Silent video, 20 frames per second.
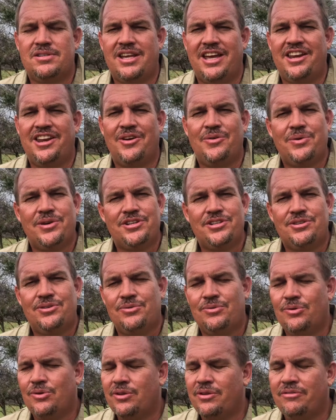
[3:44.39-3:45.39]
and I wish you
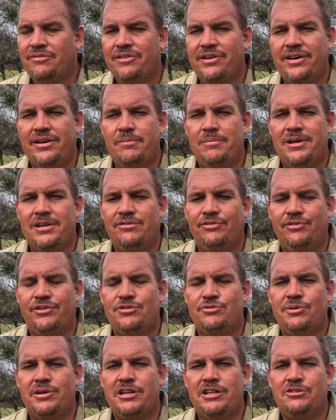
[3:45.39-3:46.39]
all the very best for
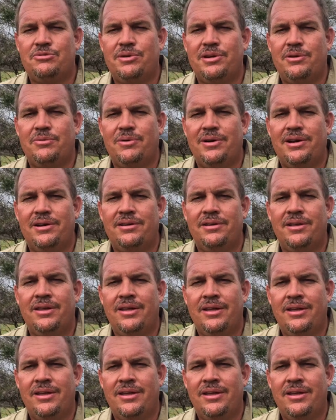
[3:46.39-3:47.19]
2021.